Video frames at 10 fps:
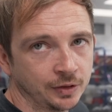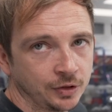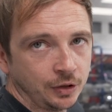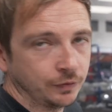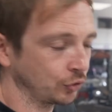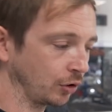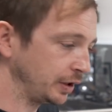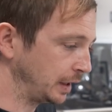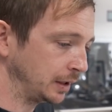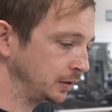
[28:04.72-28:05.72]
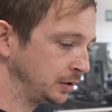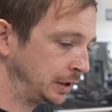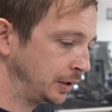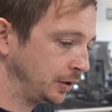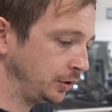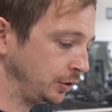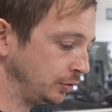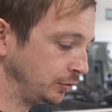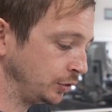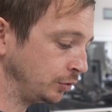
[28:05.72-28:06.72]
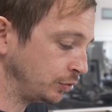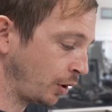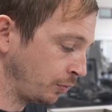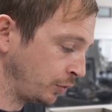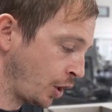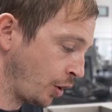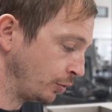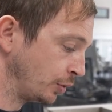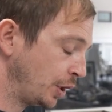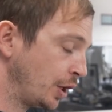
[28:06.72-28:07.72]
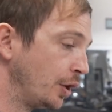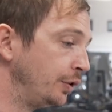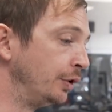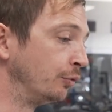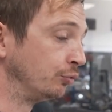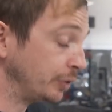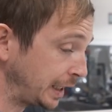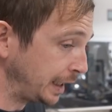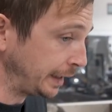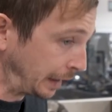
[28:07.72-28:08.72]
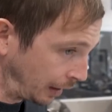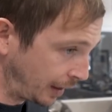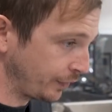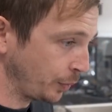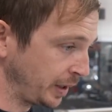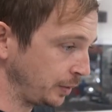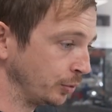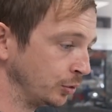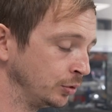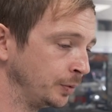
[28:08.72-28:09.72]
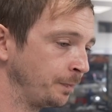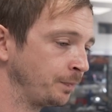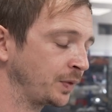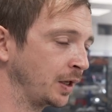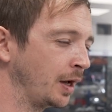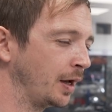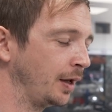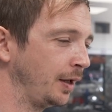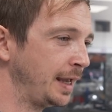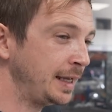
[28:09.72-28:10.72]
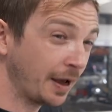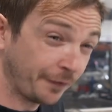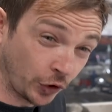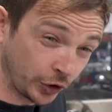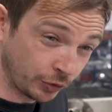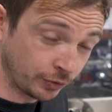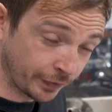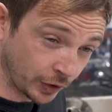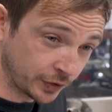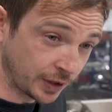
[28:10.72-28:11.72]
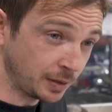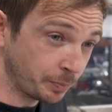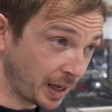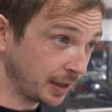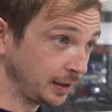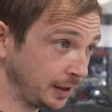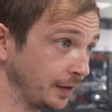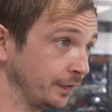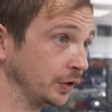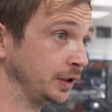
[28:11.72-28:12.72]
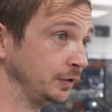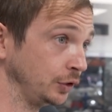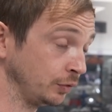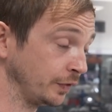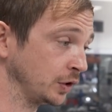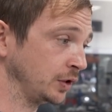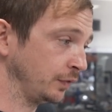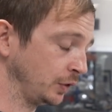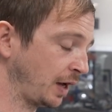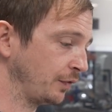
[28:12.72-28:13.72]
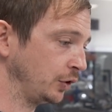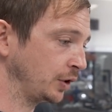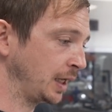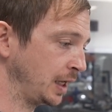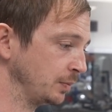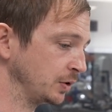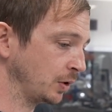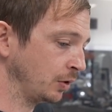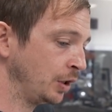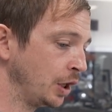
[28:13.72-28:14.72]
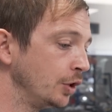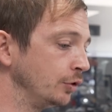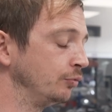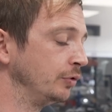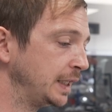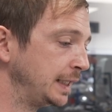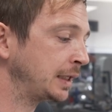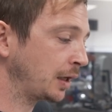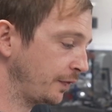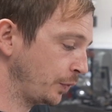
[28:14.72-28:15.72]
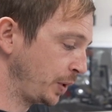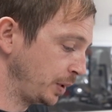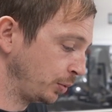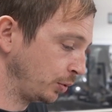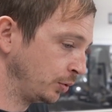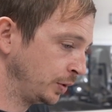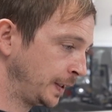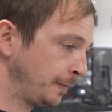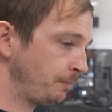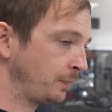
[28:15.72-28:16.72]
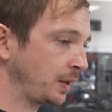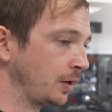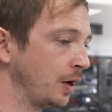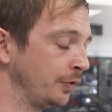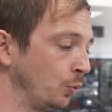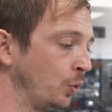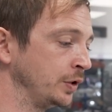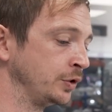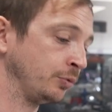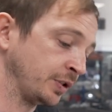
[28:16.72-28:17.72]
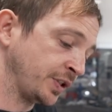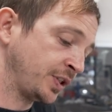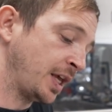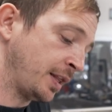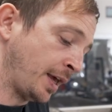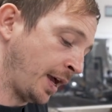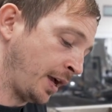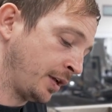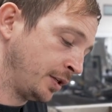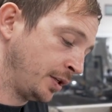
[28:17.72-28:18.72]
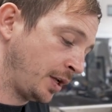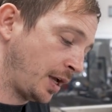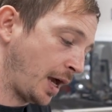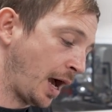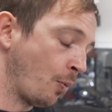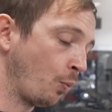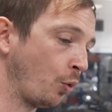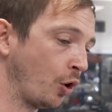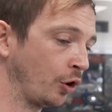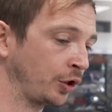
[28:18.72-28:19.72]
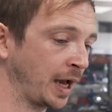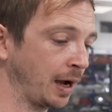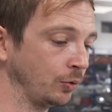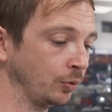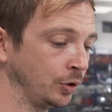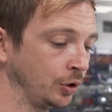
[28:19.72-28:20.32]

Until you've tried it, you don't know. The really clever people, EFI University, Ben at EFI University, if you have a look at him as well, the really clever people are the ones who can sit there and work out.